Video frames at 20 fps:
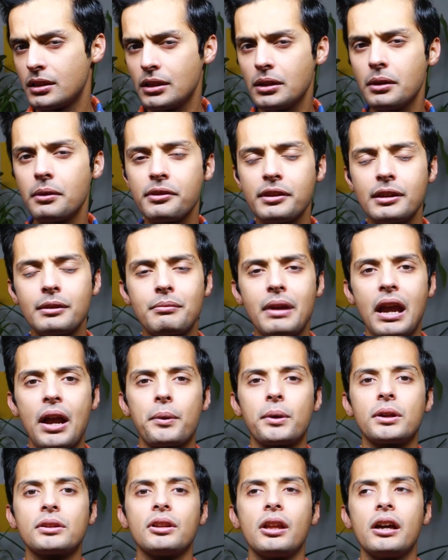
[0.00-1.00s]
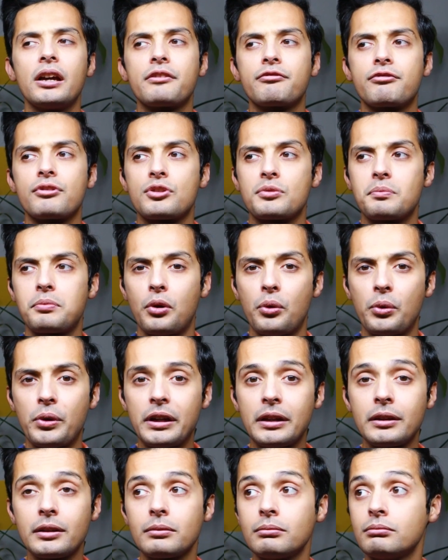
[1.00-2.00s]
Do you think married life is
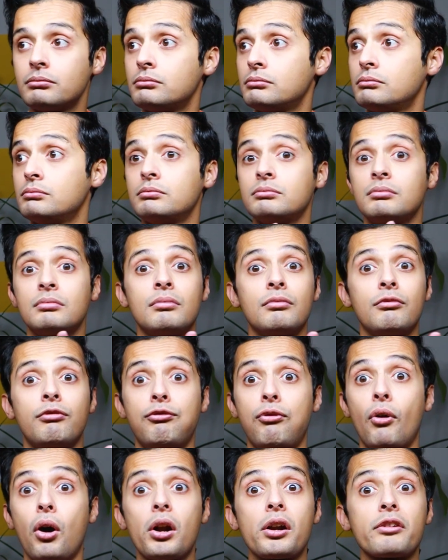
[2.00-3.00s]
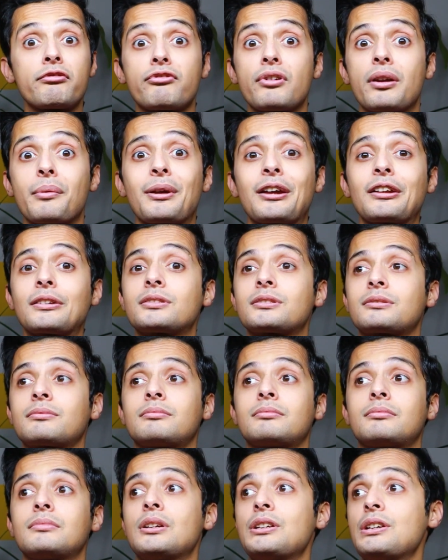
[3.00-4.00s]
boring? Far from it.
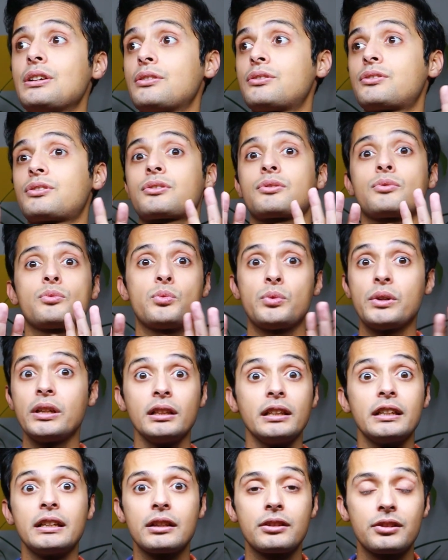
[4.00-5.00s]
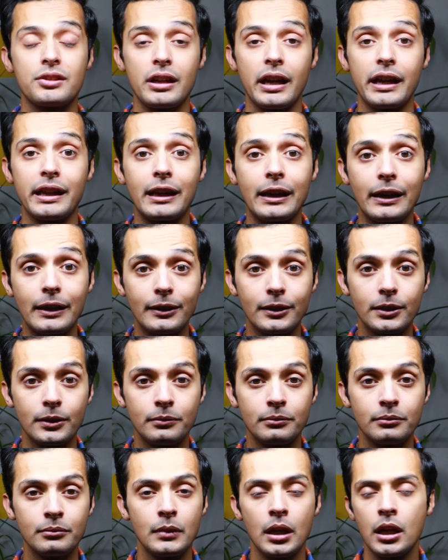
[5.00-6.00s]
It's really exciting.
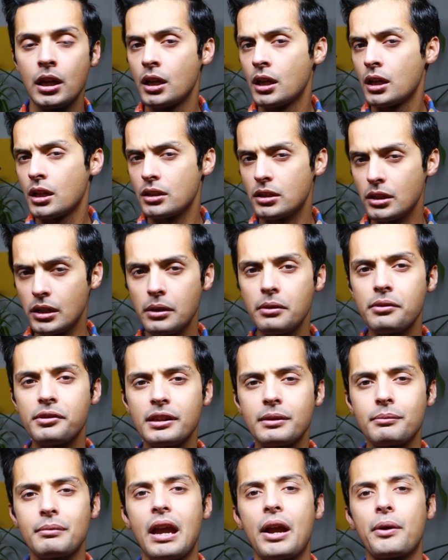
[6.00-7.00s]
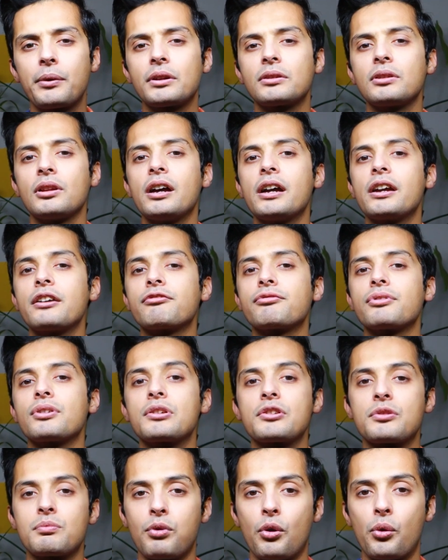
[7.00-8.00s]
Do you think married life
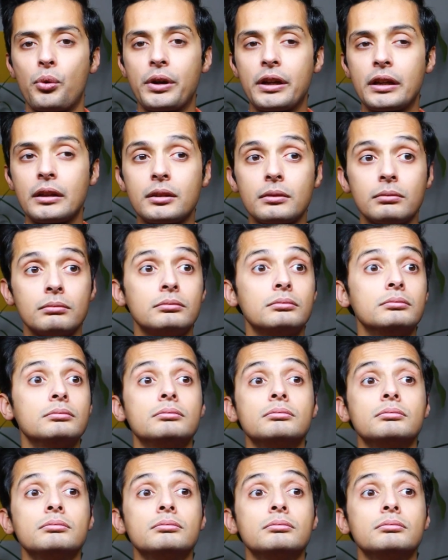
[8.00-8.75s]
is boring?